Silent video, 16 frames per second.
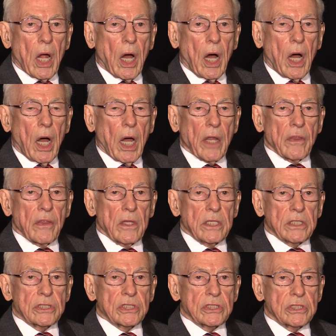On
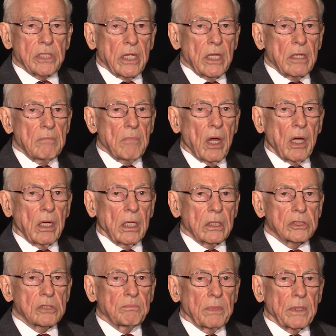this same
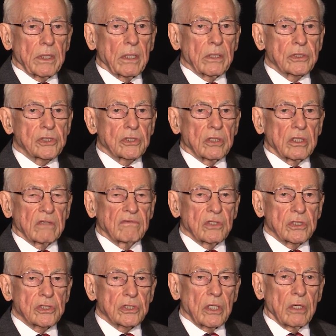hospital
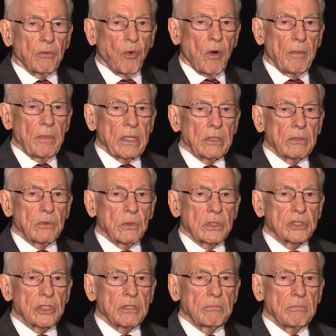service, a woman
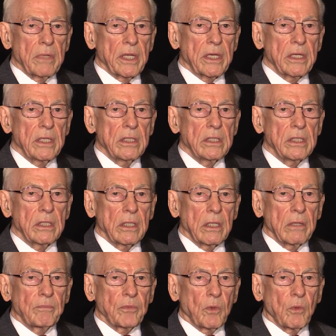was admitted
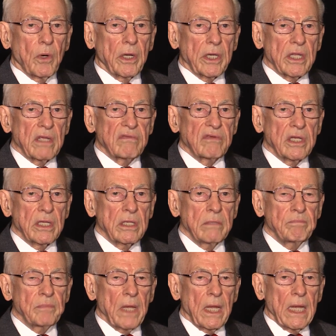one evening,
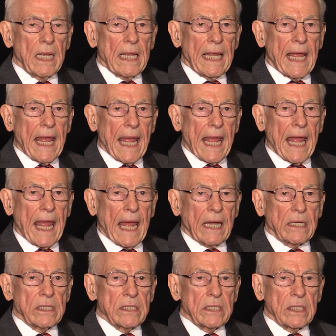
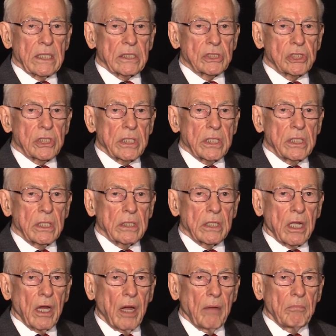and she had
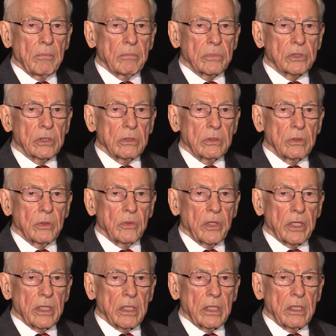come to
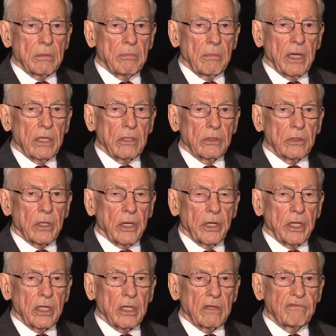the Mayo
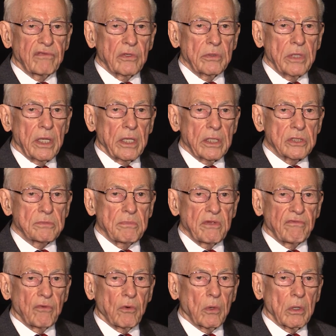Clinic a few days
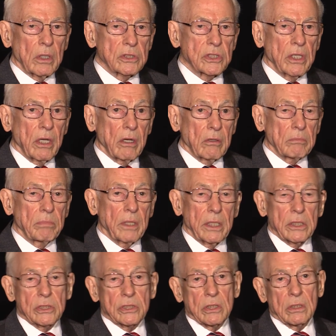before as an
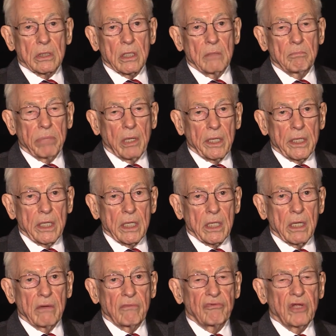outpatient,
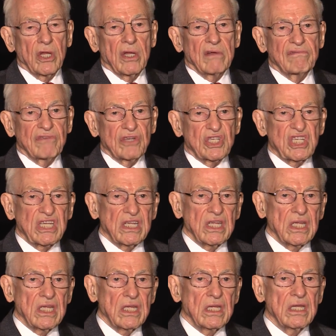complaining of
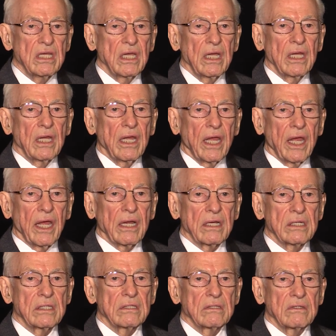fatigue and